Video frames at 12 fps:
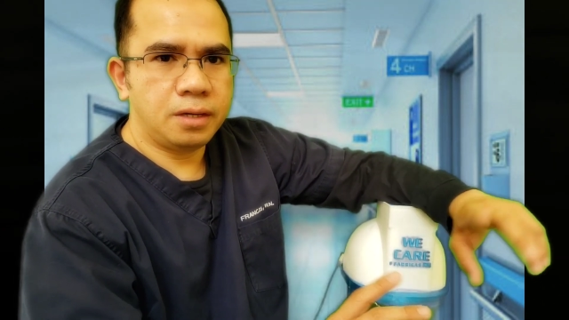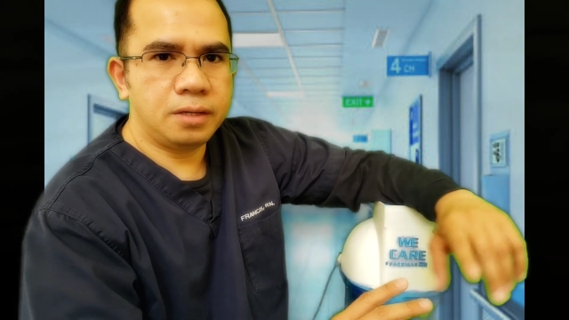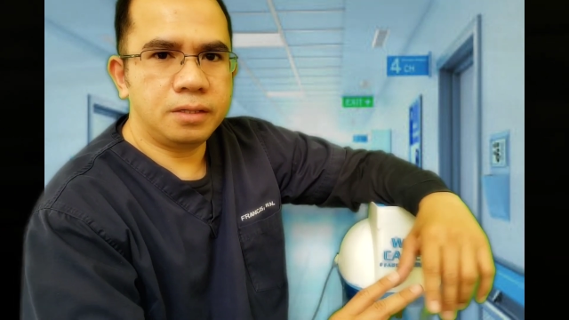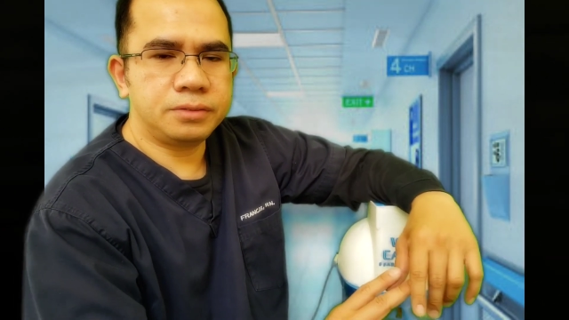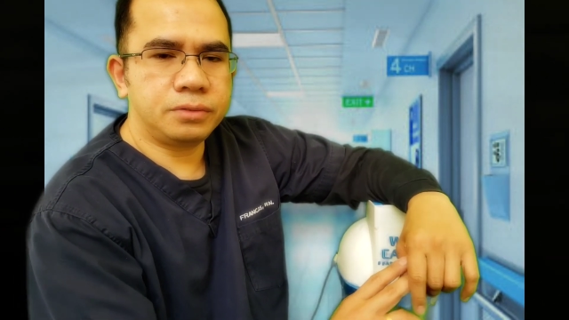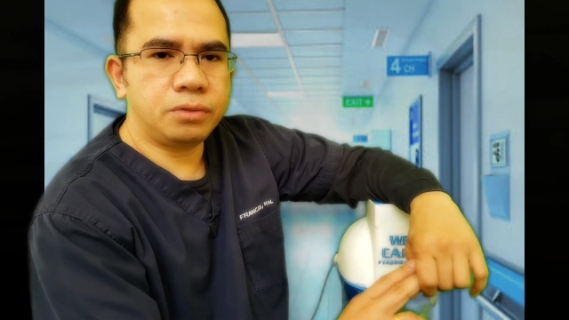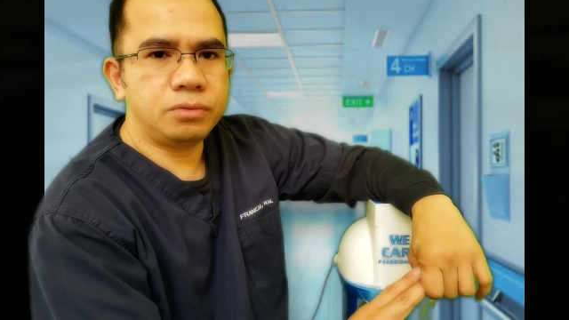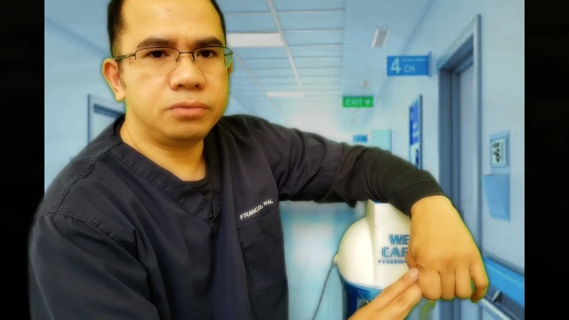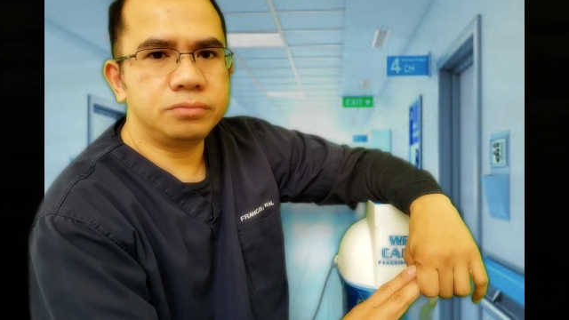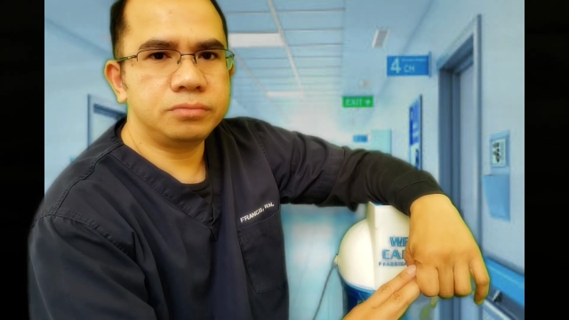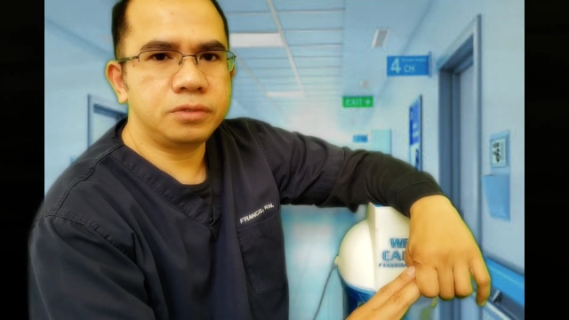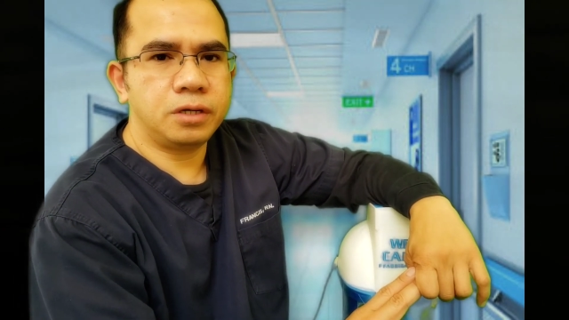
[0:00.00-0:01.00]
And that's all.
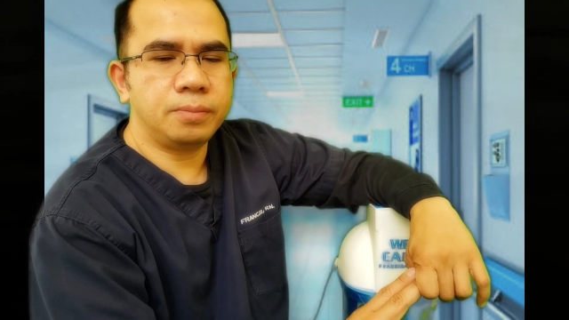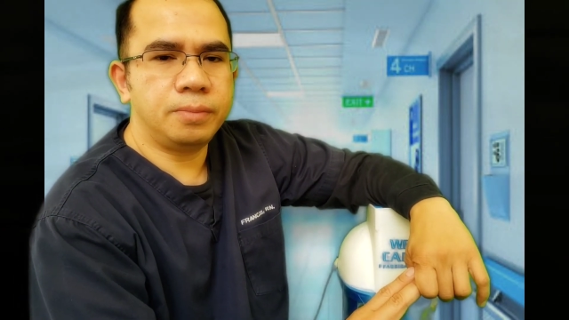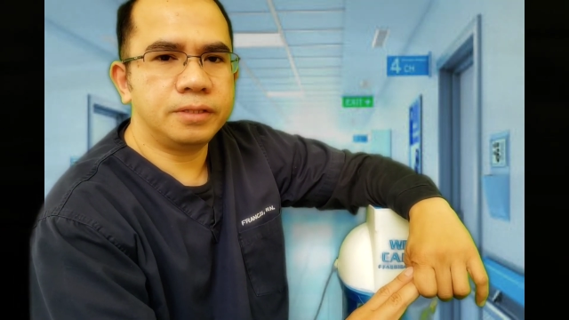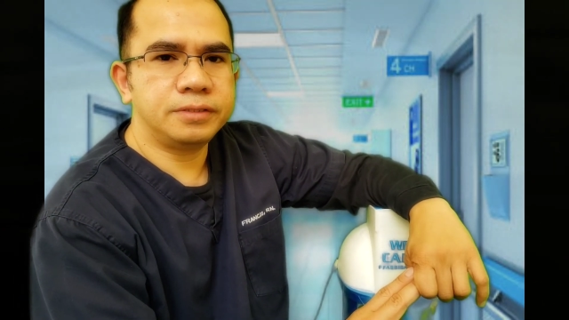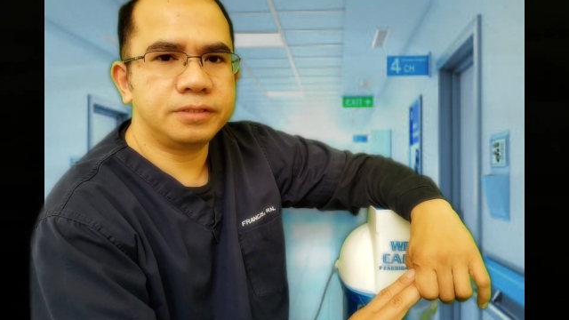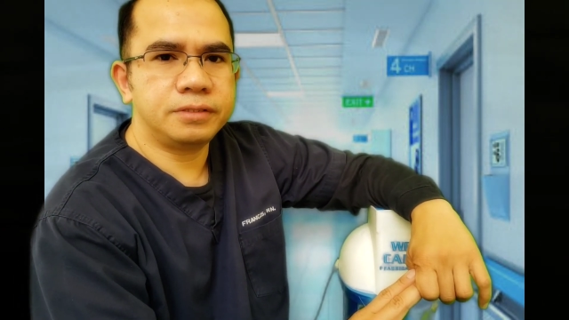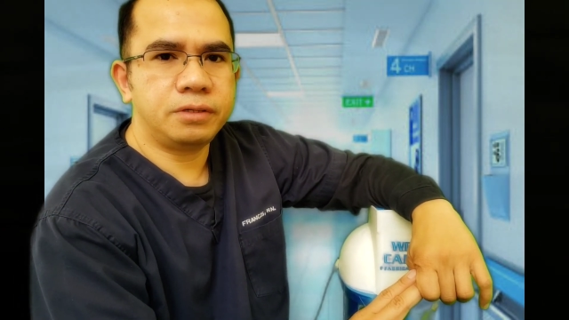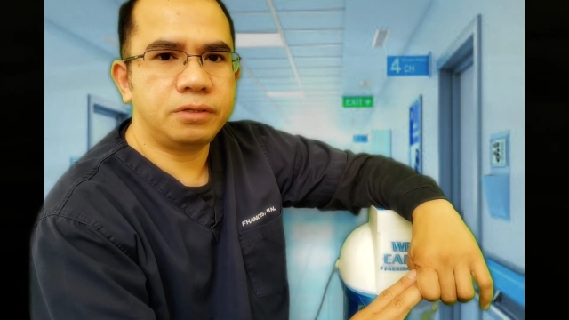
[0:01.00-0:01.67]
God bless us